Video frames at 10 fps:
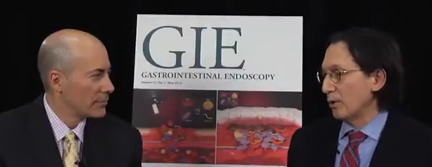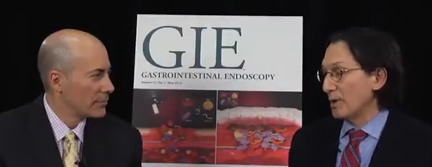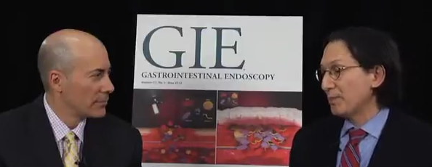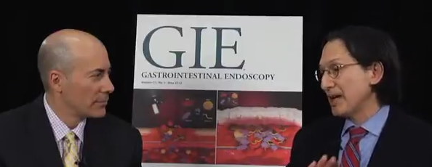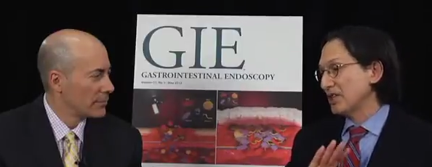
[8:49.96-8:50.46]

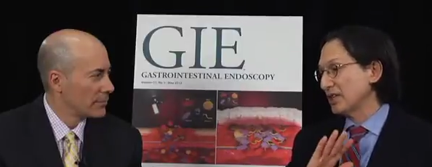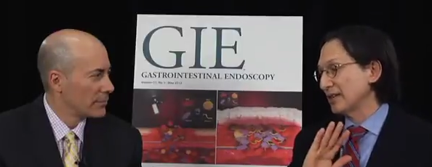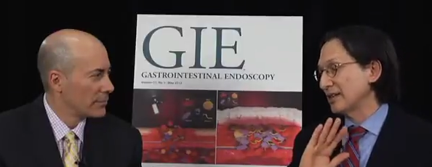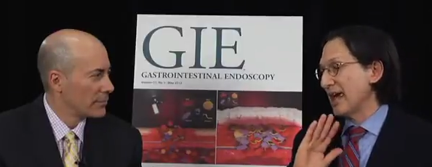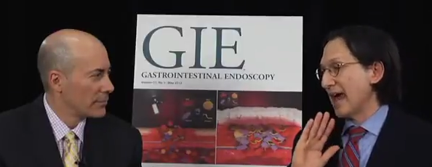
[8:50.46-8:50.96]
Speaker 1: One
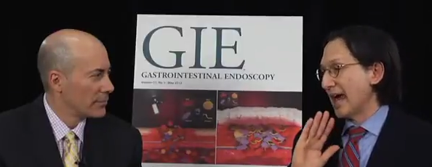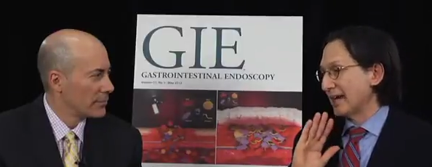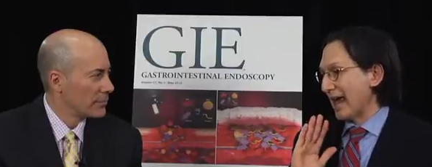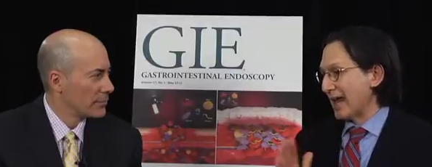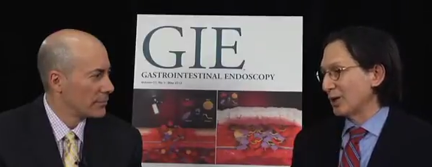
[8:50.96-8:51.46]
patient had
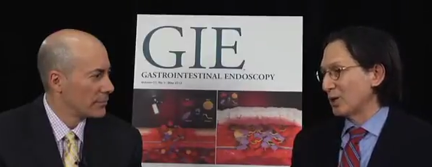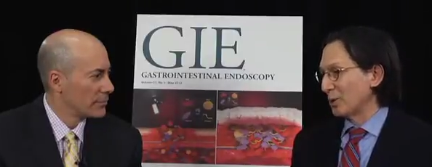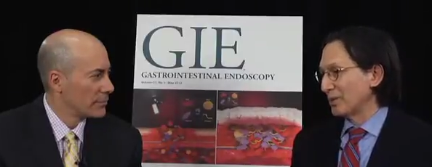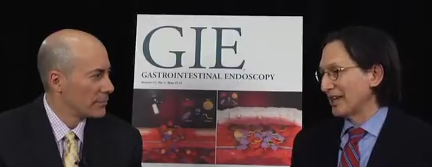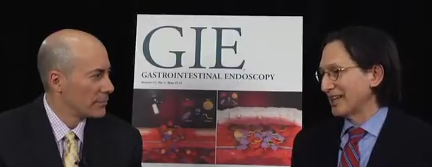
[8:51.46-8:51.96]
an
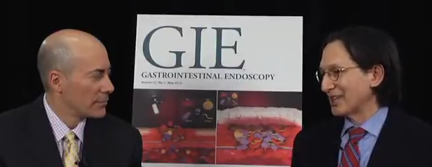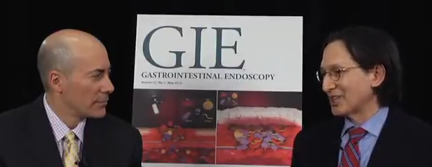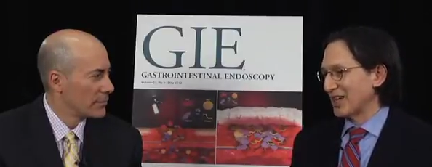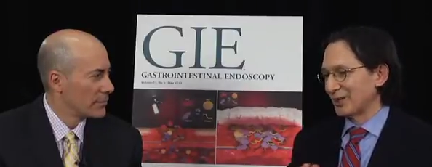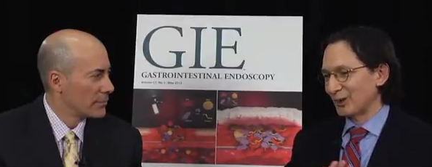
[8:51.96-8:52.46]
adenoma that
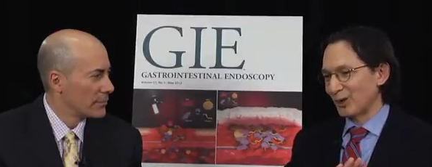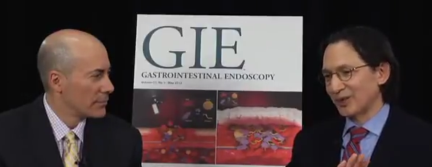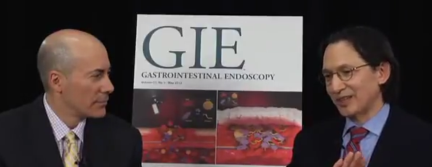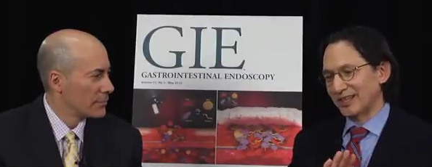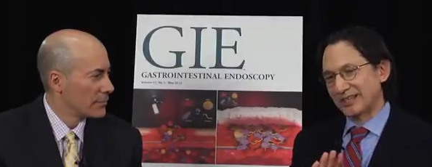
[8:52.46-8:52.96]
extended
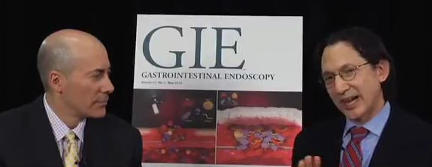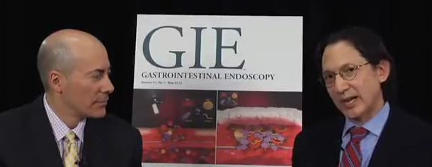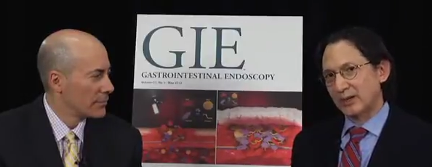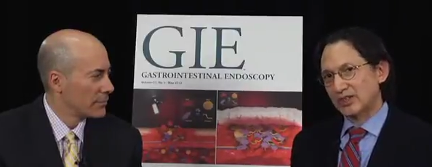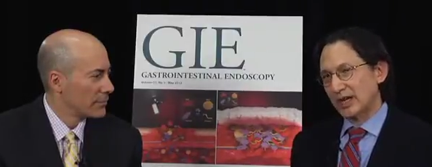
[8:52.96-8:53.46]
along the
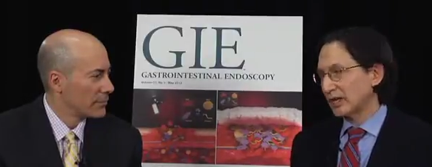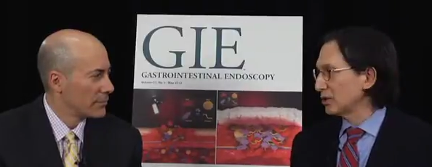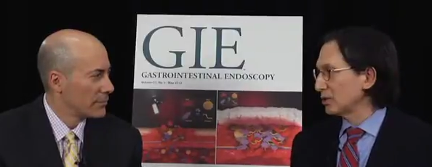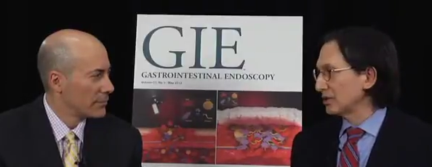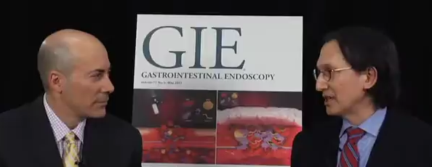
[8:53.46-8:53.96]
entire
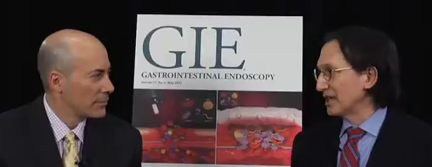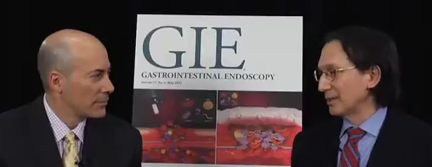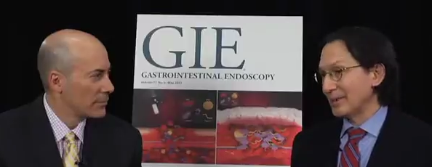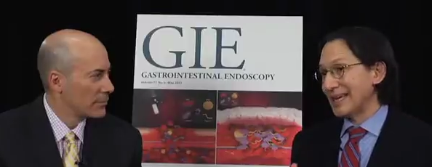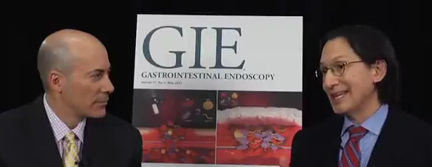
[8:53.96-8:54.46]
second
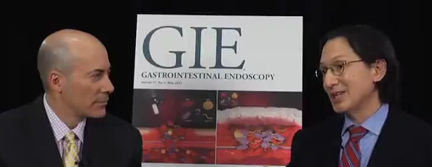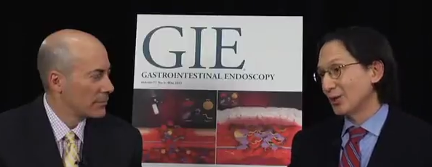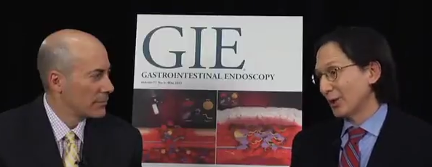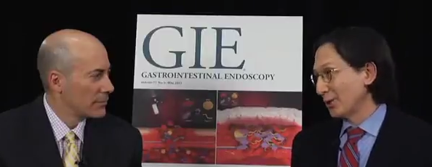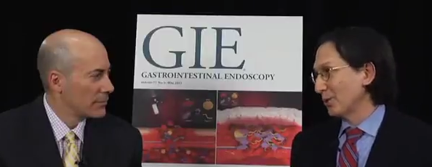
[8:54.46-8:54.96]
duodenum into
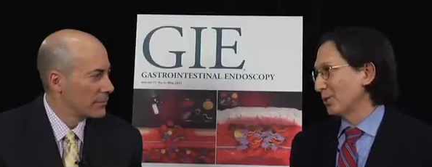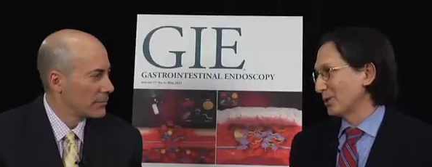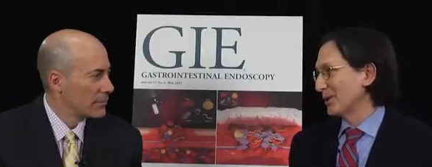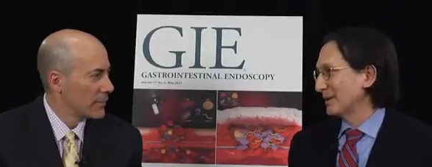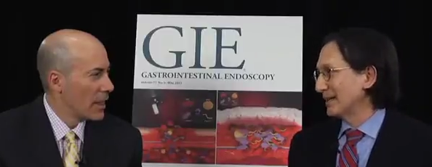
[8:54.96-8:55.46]
the
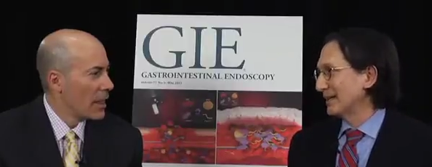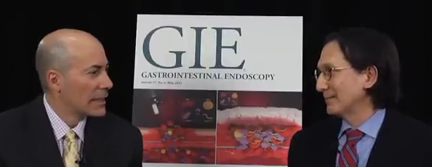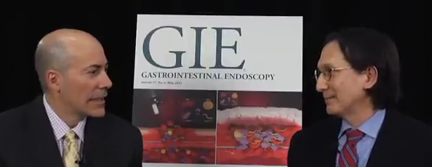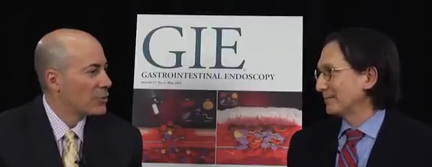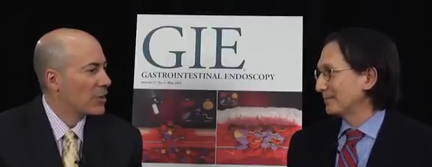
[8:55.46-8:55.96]
third.
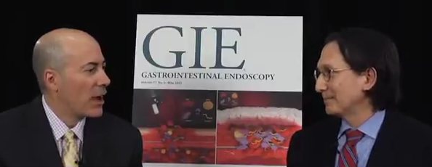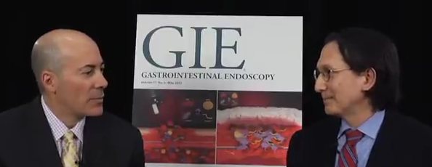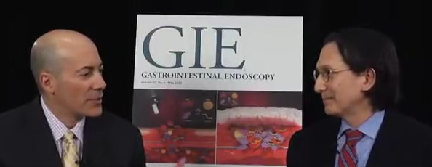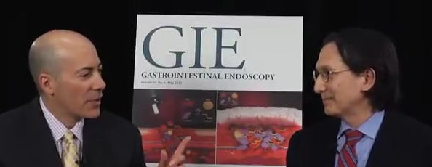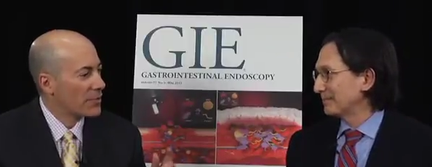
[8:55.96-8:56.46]
Speaker 2: Can you
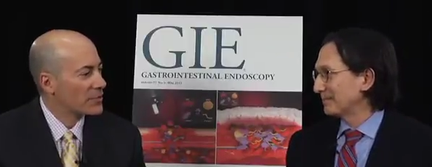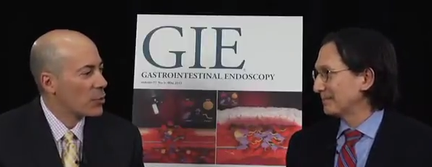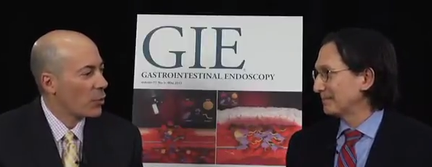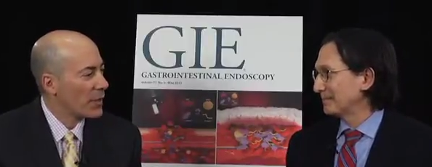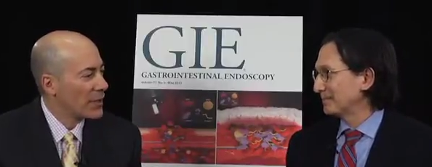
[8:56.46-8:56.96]
comment on the
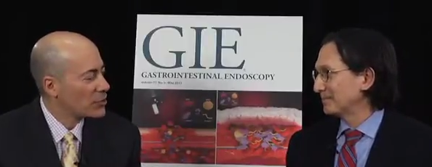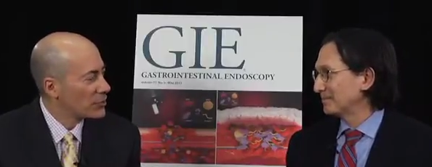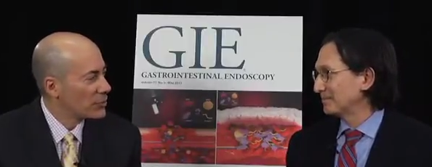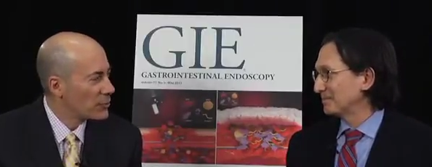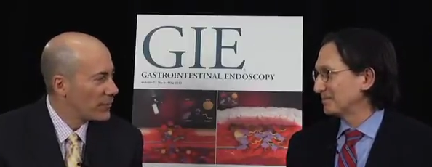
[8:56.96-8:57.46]
sole
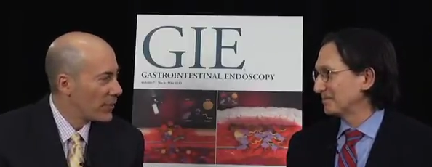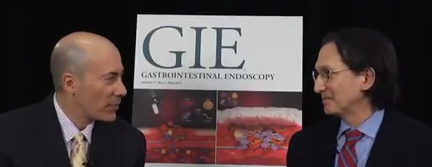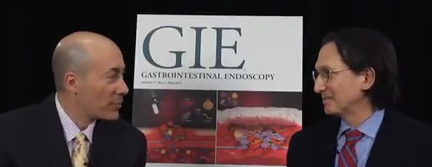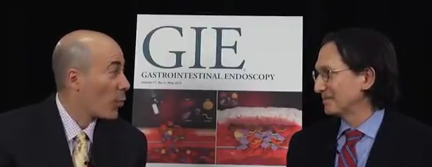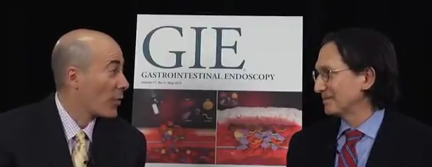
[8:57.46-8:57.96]
patient who
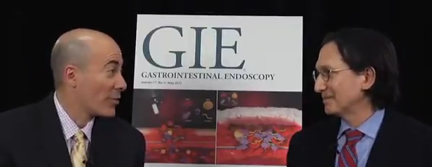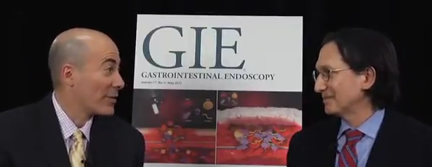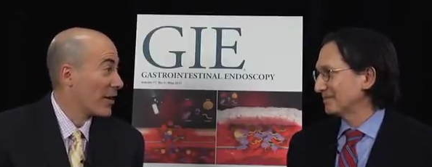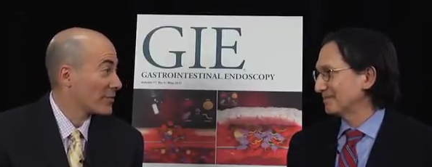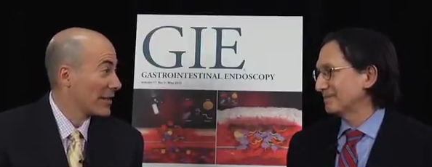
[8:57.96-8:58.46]
developed water
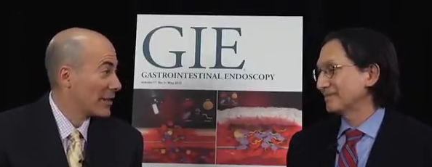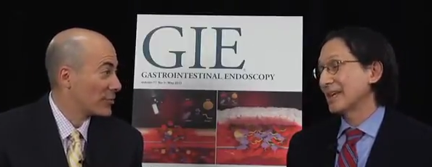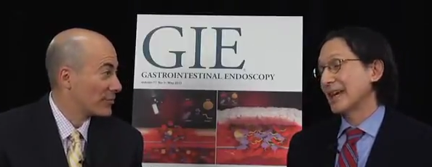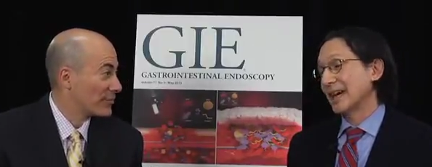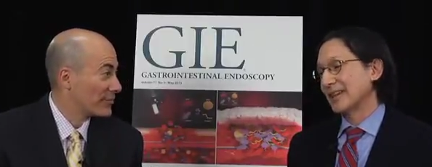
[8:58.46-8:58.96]

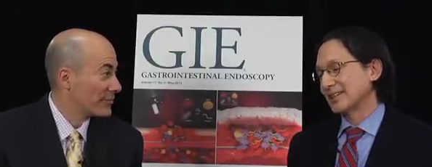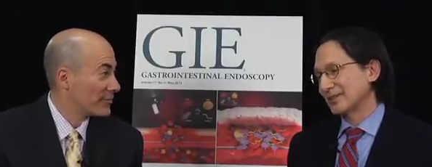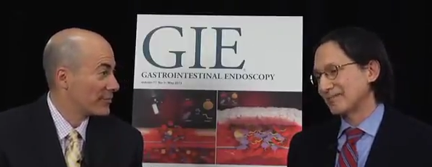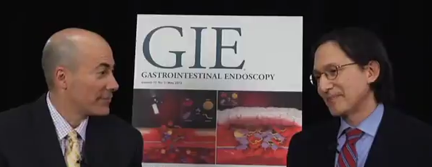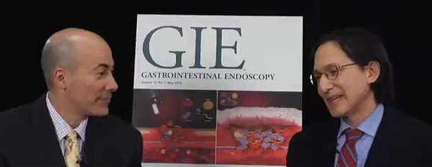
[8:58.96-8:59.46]
intoxication?
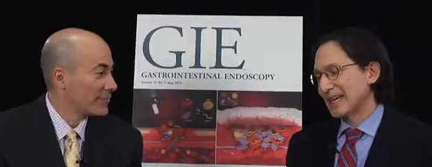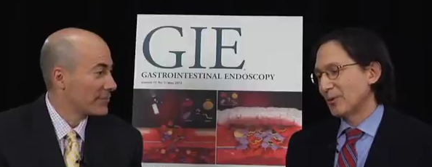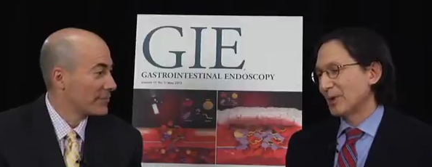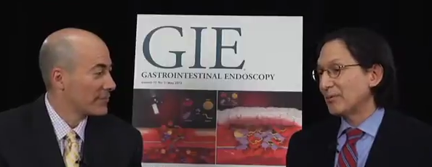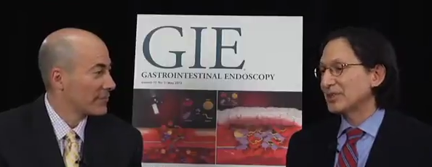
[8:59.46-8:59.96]
Speaker 1: Yes.
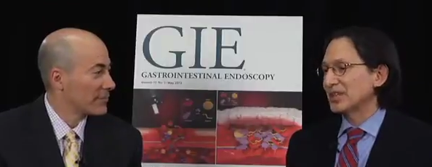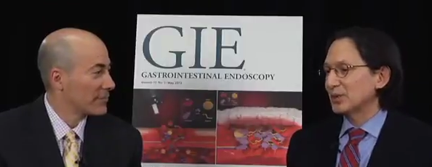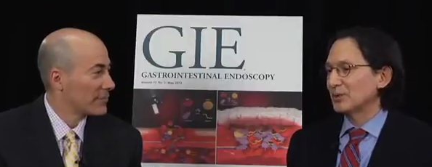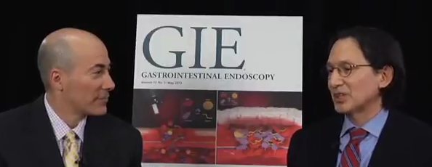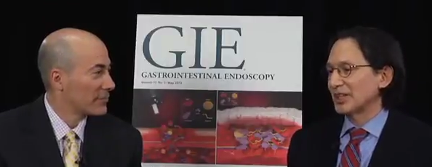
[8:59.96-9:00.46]
Well, that was
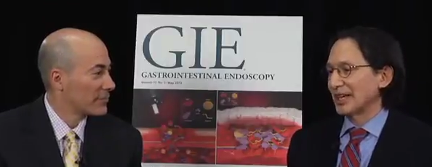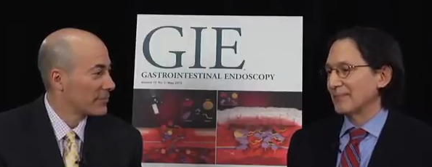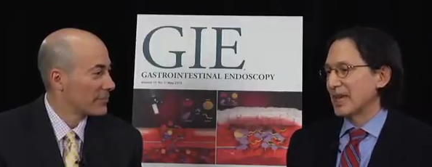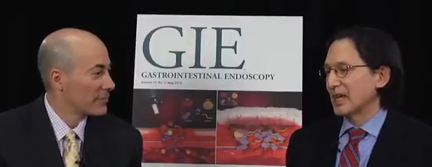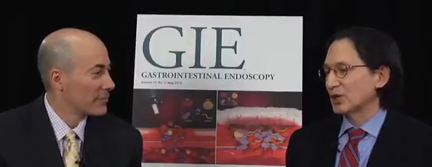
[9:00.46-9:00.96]
interesting.
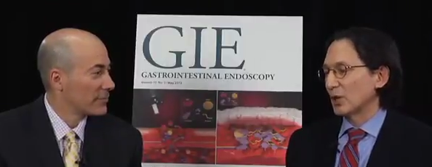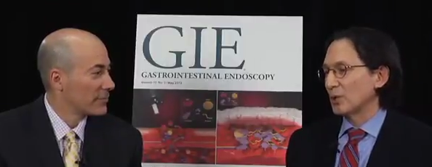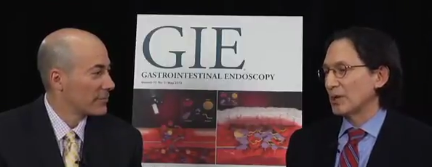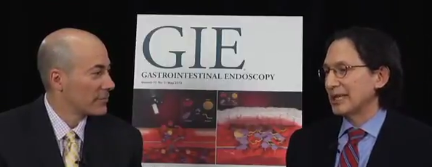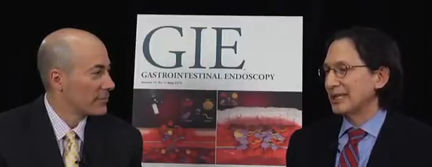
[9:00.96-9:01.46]

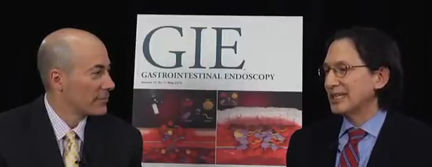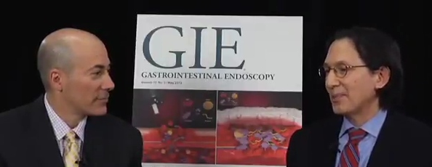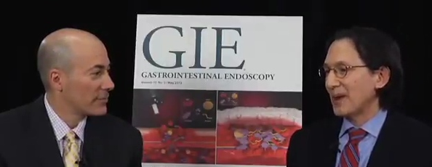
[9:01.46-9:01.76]
So in this